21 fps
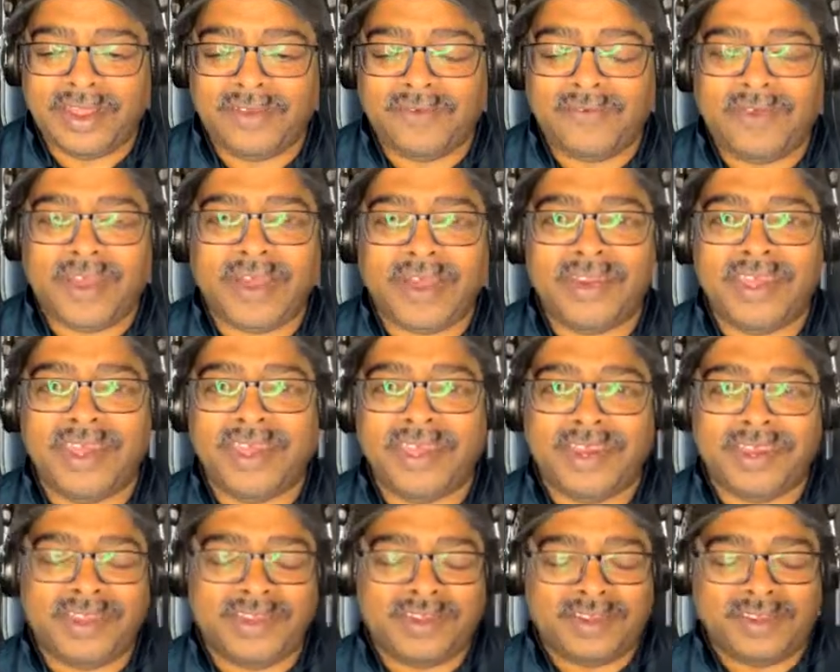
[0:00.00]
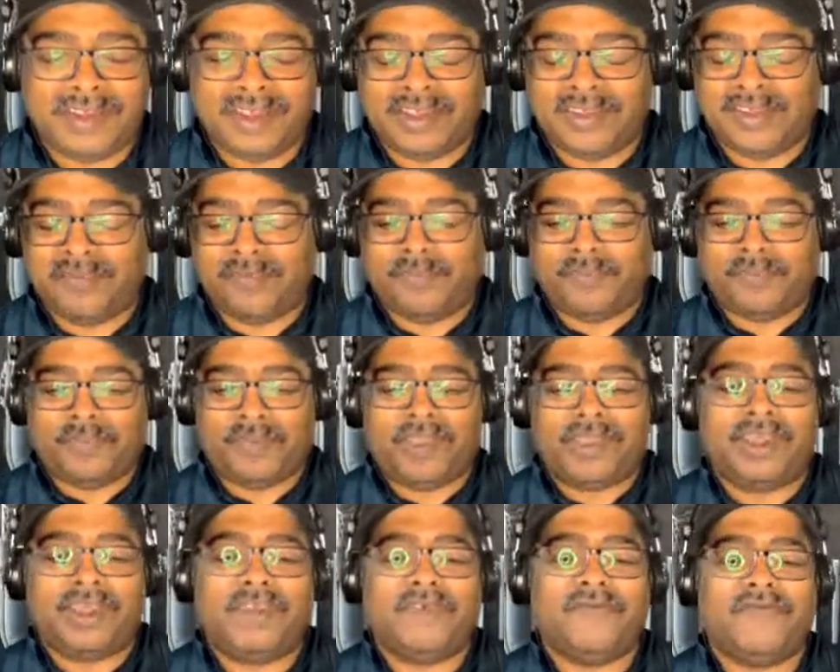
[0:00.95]
around here. There's
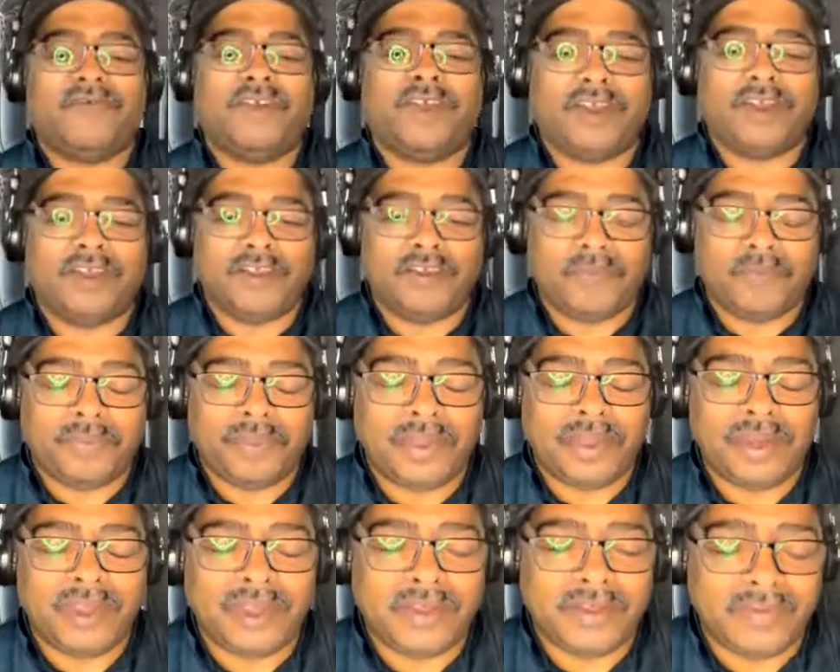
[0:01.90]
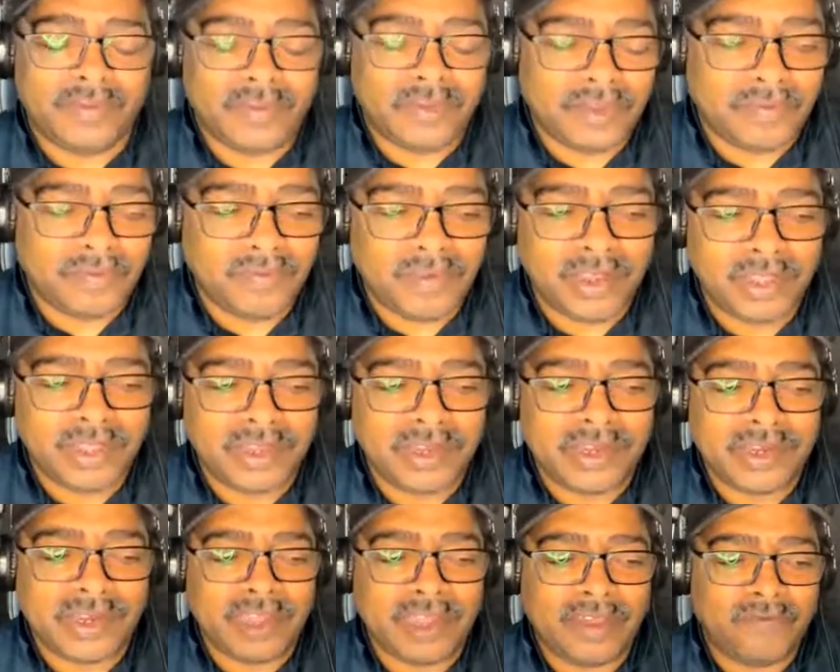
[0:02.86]
plenty of farms, plenty of real
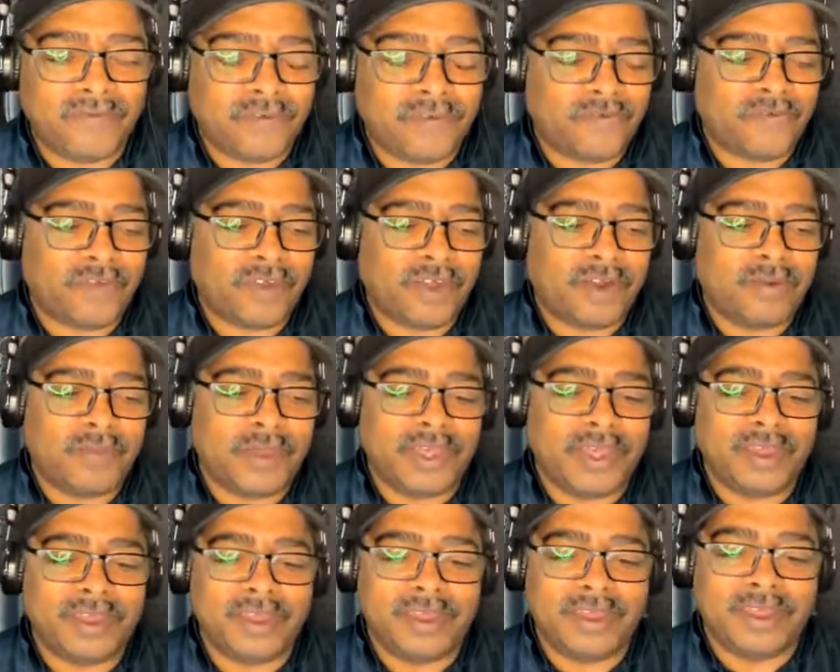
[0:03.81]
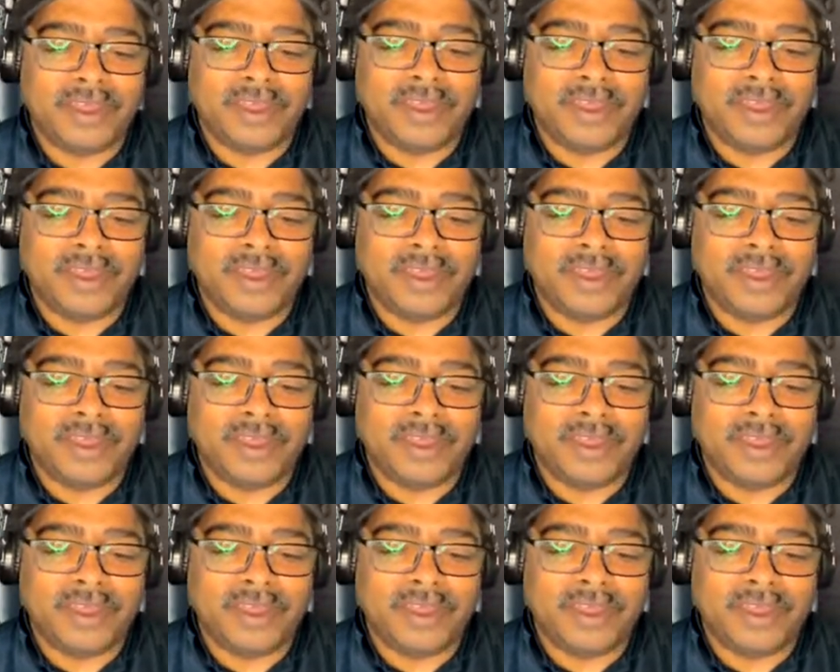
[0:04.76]
estate for farming.